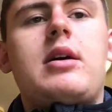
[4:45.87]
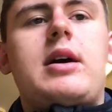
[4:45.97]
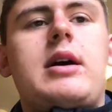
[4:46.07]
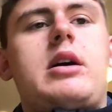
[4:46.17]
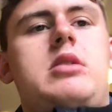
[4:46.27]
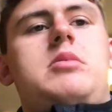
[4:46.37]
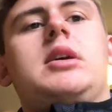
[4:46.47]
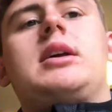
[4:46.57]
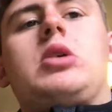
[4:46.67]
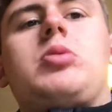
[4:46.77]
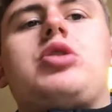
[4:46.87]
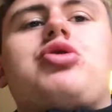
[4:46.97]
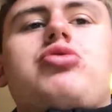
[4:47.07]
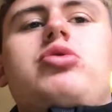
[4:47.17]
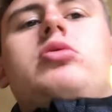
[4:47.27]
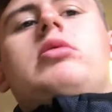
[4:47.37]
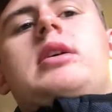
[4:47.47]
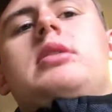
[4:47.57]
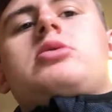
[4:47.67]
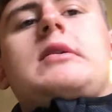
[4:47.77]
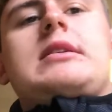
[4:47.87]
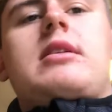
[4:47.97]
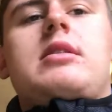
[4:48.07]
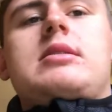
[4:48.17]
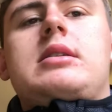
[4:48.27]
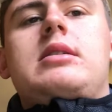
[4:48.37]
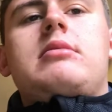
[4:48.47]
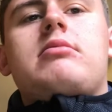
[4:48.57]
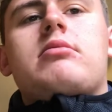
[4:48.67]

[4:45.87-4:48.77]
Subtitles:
And Gilbert and Trudel in 2013.